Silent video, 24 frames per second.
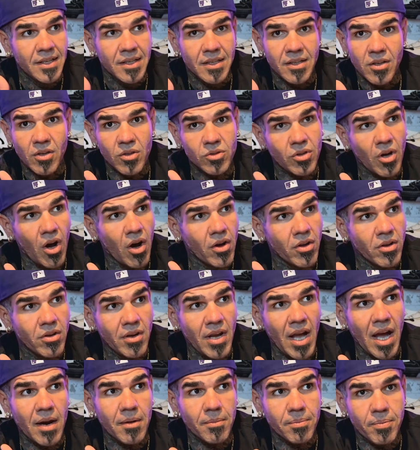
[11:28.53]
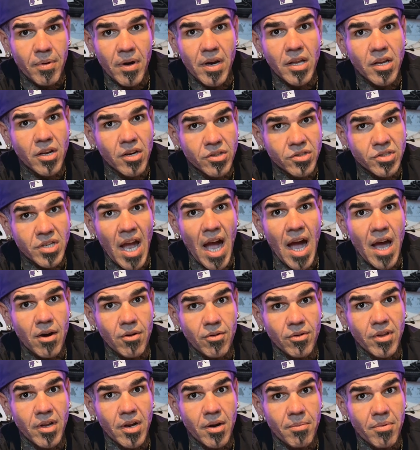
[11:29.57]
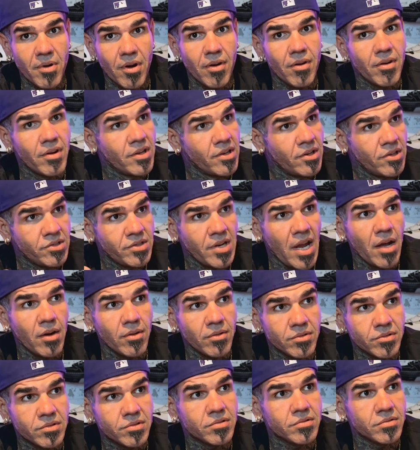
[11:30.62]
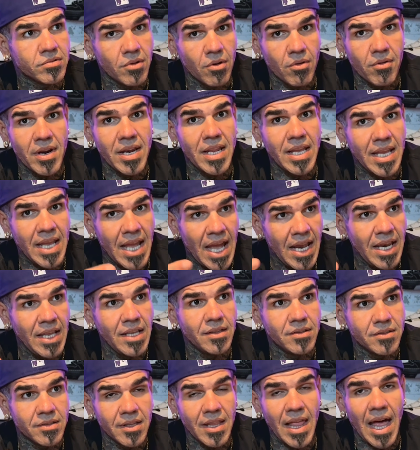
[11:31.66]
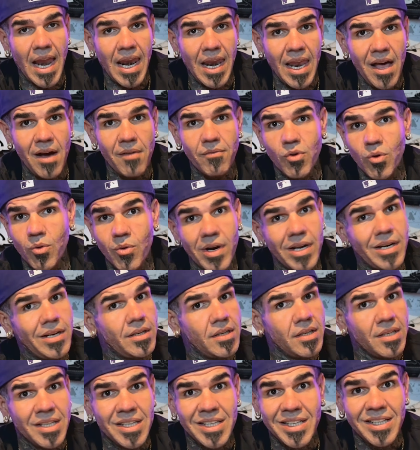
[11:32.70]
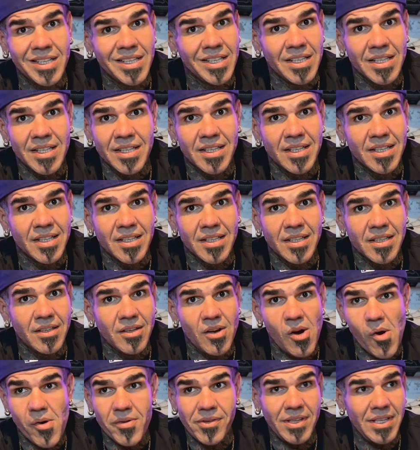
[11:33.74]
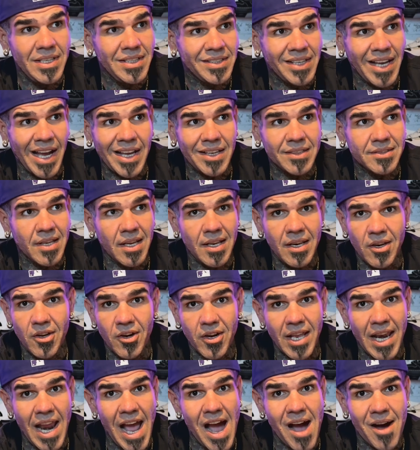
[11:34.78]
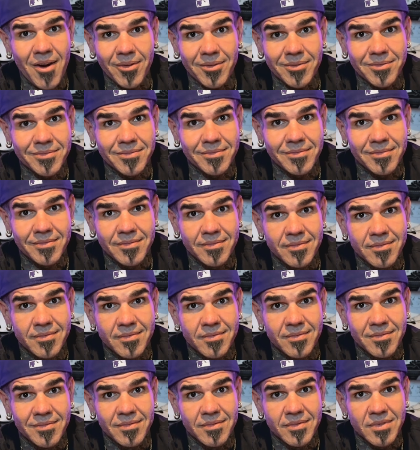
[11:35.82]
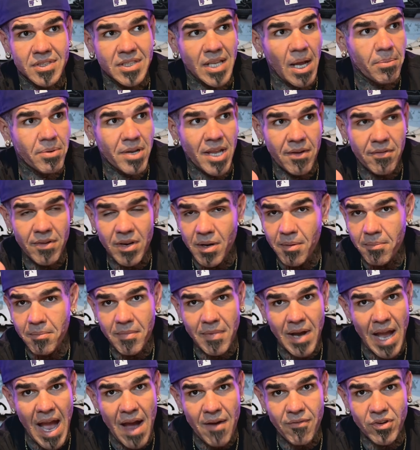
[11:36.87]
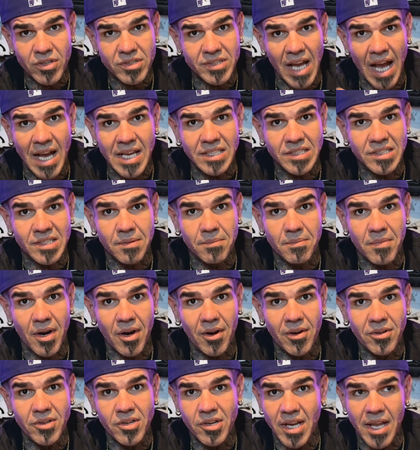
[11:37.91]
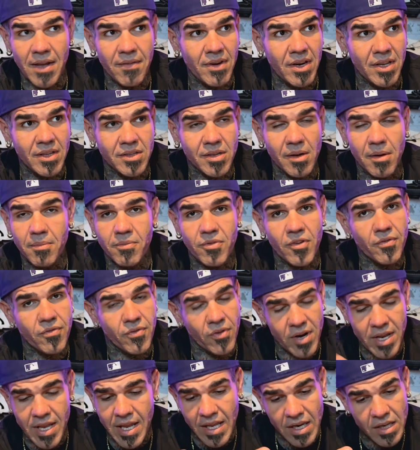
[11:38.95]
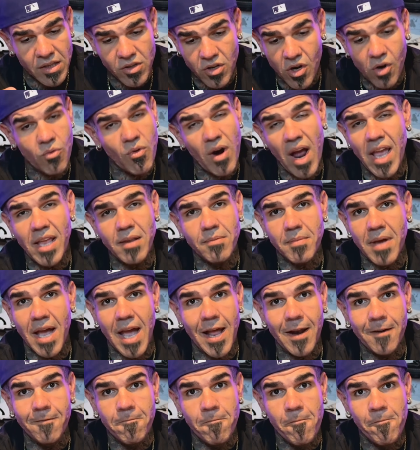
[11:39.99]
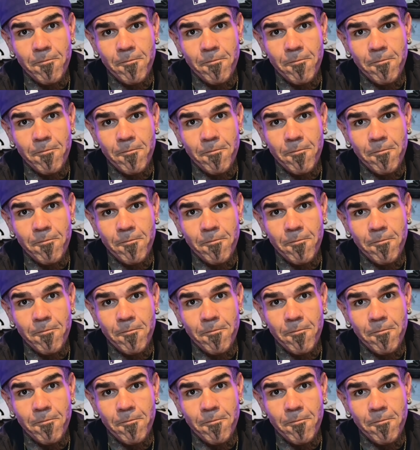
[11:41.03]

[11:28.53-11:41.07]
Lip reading: yo, dog, you got a pretty good channel there, bro. Your channel's already getting to that level. And, yo, these guys ain't looking out. Stop giving them advertising, bro. You're giving it to them for free. And they're right, man.